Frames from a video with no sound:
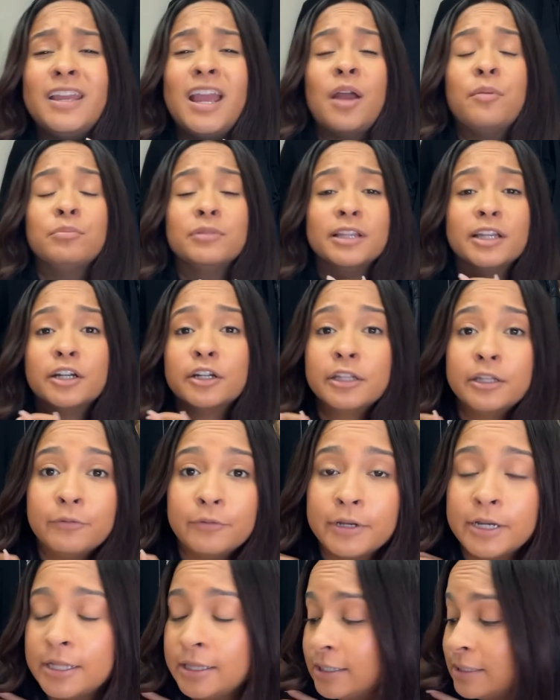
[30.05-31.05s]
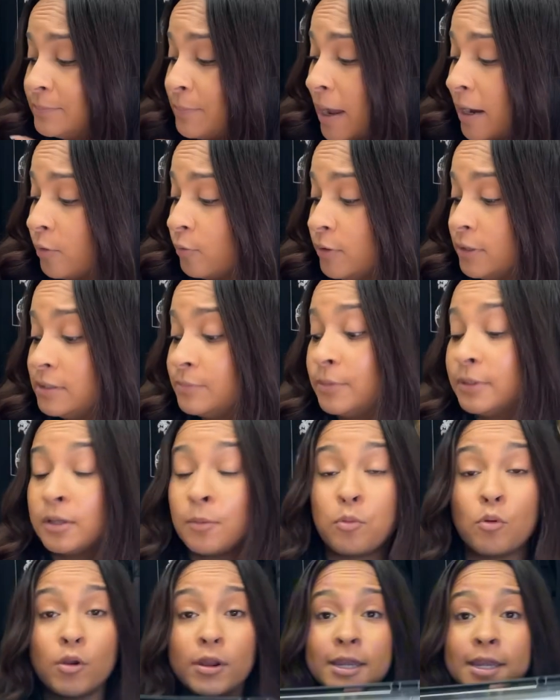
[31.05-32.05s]
I'm literally reading this backwards, but the
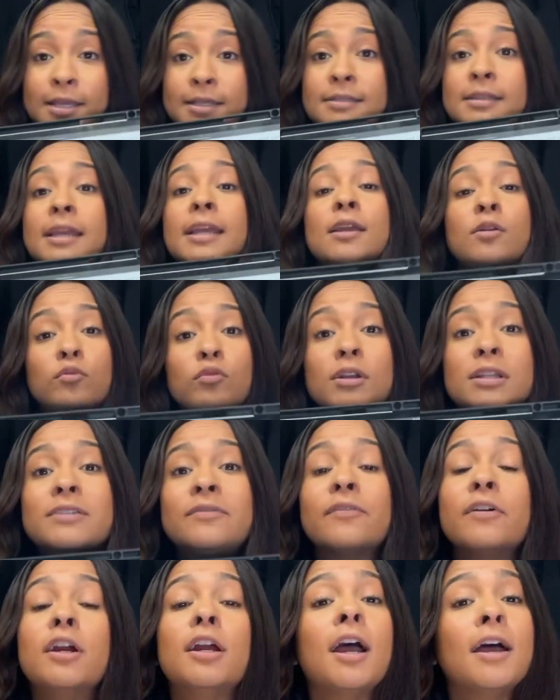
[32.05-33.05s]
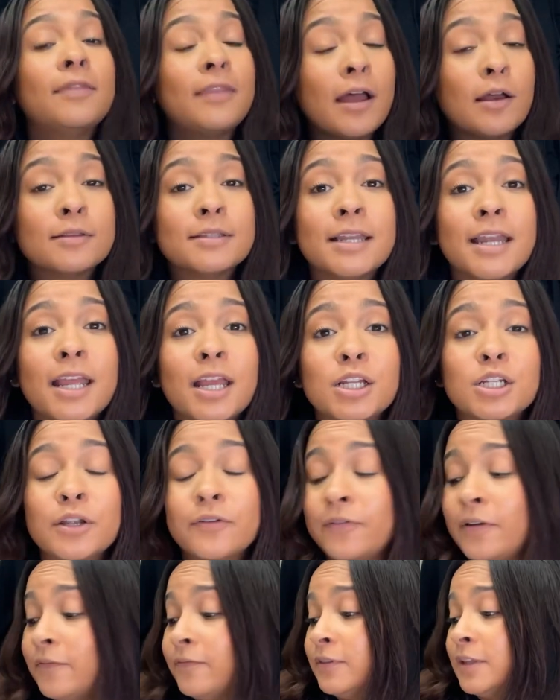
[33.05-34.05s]
point is it runs for
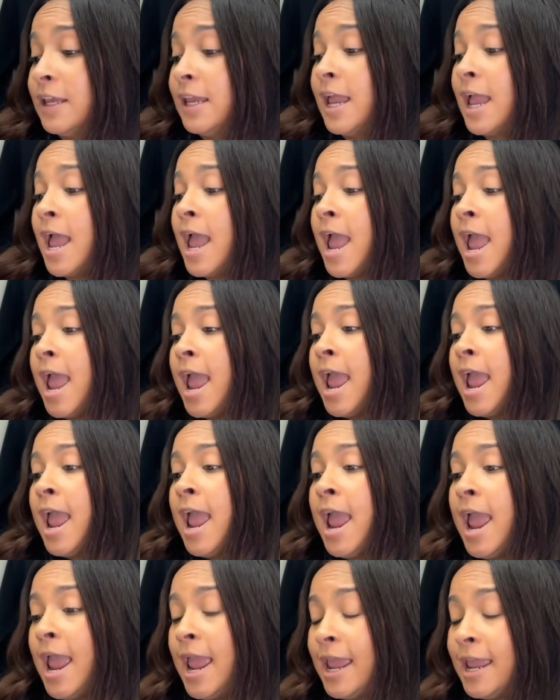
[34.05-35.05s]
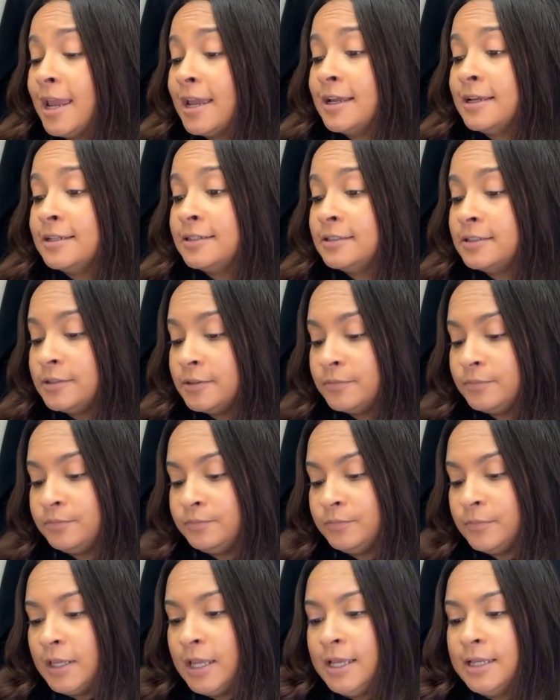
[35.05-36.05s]
1,850 and
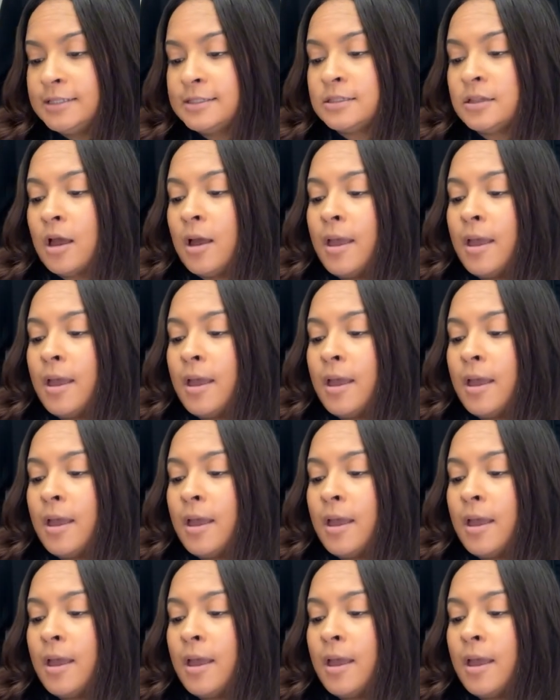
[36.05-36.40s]
it's